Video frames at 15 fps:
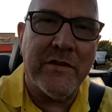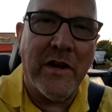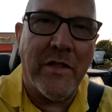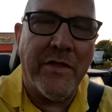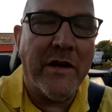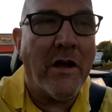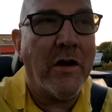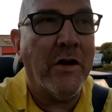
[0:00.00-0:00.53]
and I
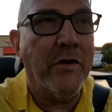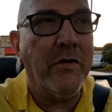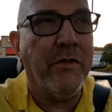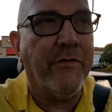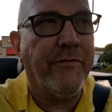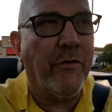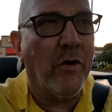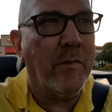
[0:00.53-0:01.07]
think I'm gonna do the
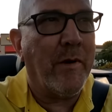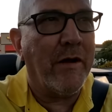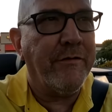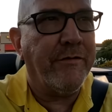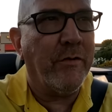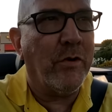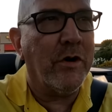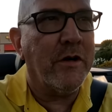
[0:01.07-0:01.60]

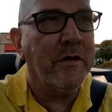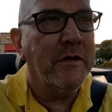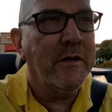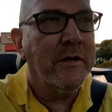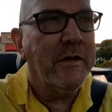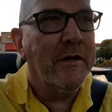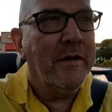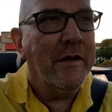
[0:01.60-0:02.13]
4x4
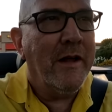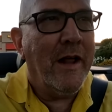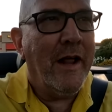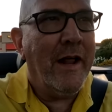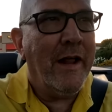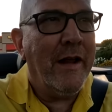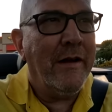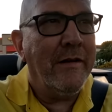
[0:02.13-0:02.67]

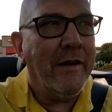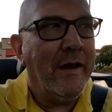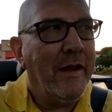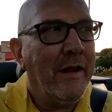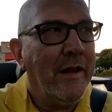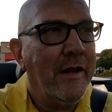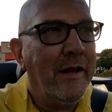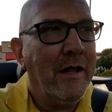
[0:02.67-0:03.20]
and
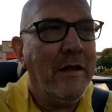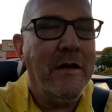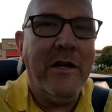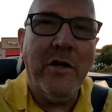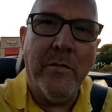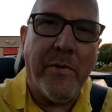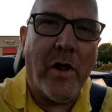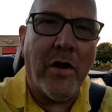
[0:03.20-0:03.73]
a
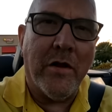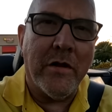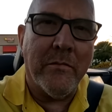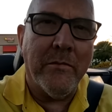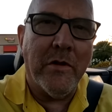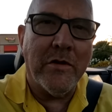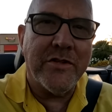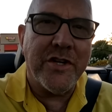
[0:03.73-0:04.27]

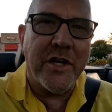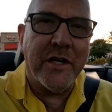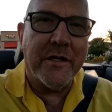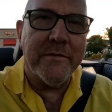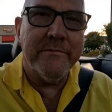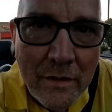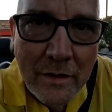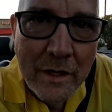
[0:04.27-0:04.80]
Neapolitan
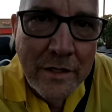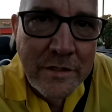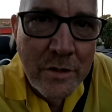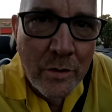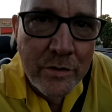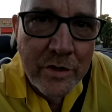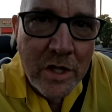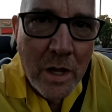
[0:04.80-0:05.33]
milkshake. Let us
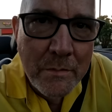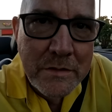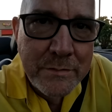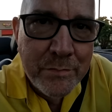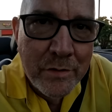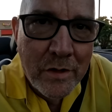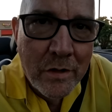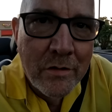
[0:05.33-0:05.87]
know in the comments
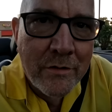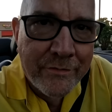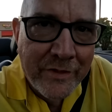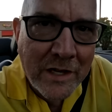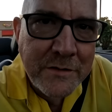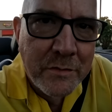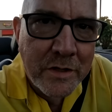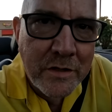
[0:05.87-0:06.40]
below if
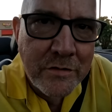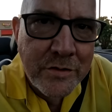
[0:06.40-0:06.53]
that's what you